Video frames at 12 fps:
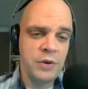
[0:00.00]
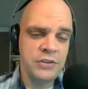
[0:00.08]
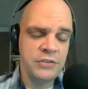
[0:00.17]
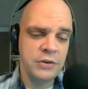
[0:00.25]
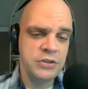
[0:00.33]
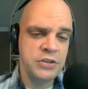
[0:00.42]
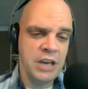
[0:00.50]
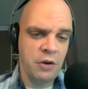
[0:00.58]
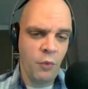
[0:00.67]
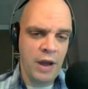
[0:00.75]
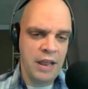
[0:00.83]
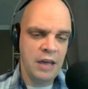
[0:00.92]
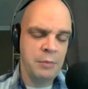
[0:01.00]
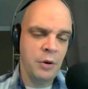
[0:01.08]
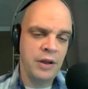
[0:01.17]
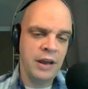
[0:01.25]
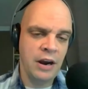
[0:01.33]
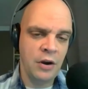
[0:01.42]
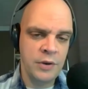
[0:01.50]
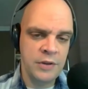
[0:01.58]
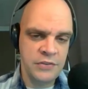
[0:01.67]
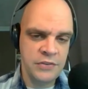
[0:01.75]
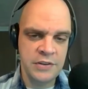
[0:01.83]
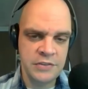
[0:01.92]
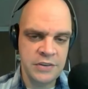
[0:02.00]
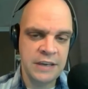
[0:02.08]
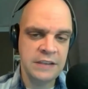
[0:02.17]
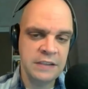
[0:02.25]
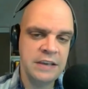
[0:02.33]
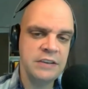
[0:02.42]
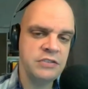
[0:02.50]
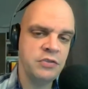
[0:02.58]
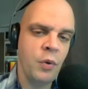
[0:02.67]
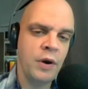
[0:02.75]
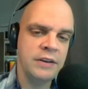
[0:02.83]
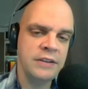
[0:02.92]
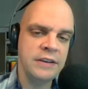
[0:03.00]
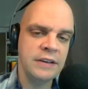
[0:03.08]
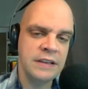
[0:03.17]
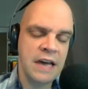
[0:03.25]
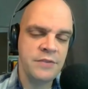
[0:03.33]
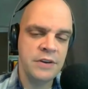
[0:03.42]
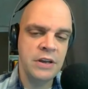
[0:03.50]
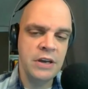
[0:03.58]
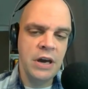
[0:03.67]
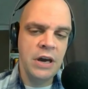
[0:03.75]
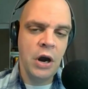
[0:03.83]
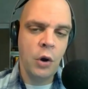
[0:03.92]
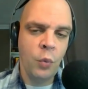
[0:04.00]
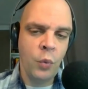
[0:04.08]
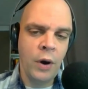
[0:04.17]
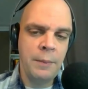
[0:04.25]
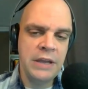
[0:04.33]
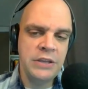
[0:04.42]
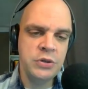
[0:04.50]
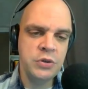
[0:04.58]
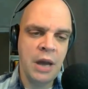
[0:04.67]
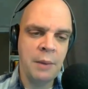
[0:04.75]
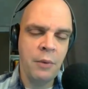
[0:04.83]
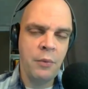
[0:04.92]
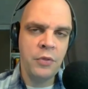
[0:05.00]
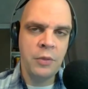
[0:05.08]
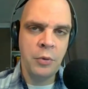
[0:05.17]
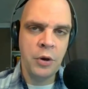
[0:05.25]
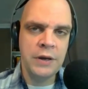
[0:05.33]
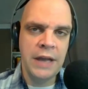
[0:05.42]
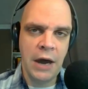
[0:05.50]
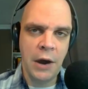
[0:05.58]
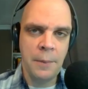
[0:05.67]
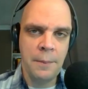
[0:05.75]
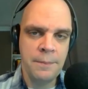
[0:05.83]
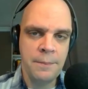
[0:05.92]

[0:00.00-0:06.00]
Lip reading: researching and writing about heroin since at least 2011. What made you come out with the book now?